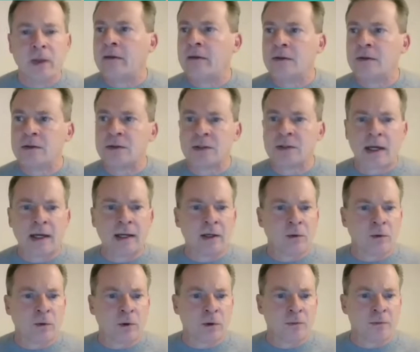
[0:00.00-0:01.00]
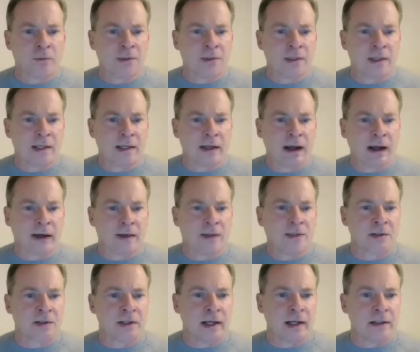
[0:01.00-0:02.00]
and cytochrome C
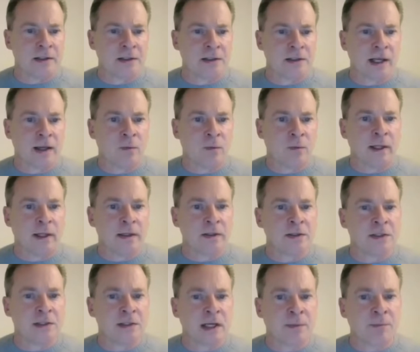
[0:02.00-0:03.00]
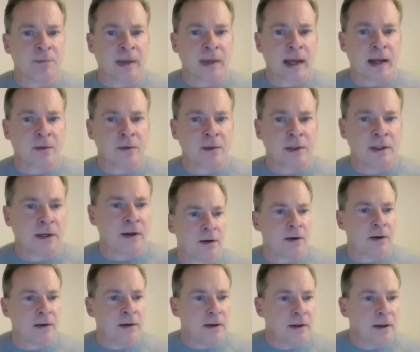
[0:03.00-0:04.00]
oxidase. And we can skip down
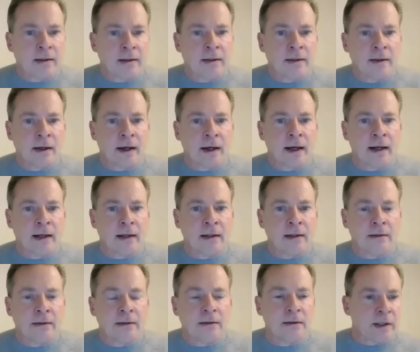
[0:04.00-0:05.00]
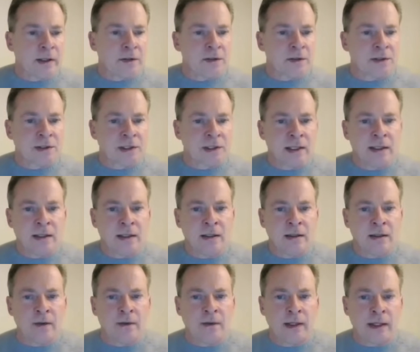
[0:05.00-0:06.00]
here and we can
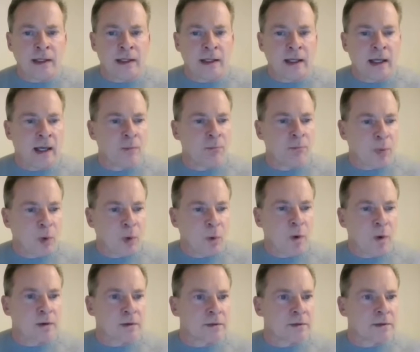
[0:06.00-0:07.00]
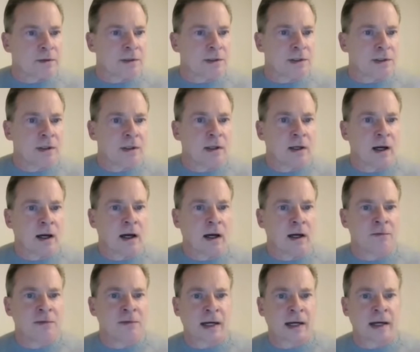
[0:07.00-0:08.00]
see the importance
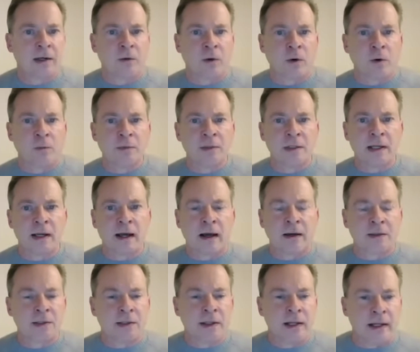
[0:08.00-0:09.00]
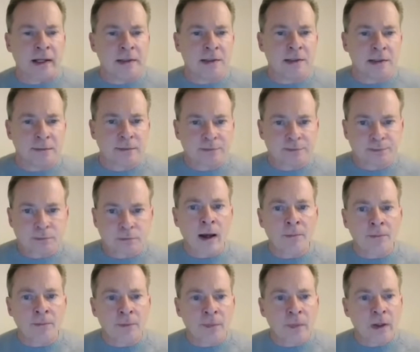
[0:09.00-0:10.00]
of cytochrome C oxidase
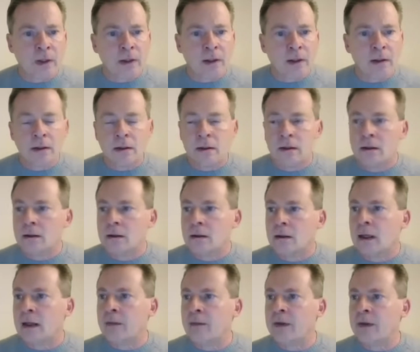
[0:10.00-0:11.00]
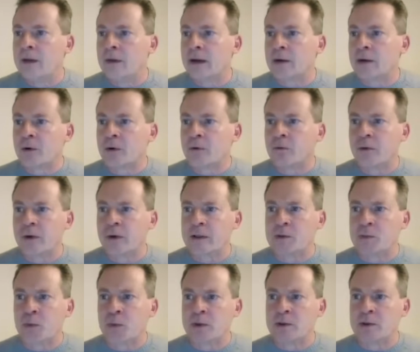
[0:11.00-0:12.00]
in the electron
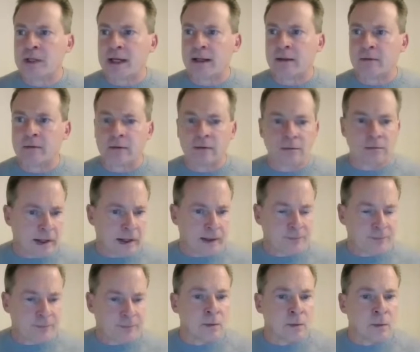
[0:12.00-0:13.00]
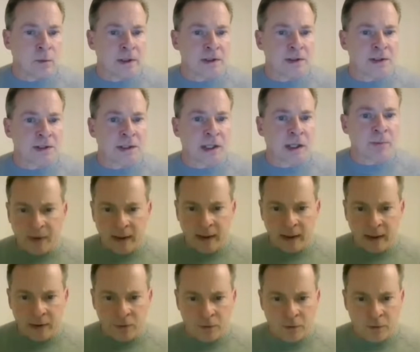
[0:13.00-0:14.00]
transport chain. Okay, I want to skip
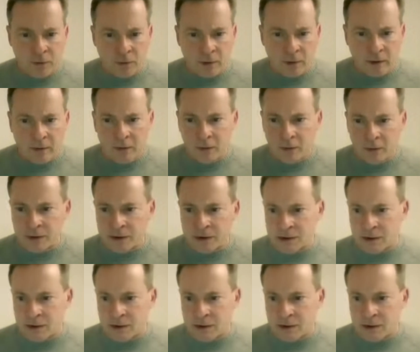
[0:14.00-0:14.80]
ahead to another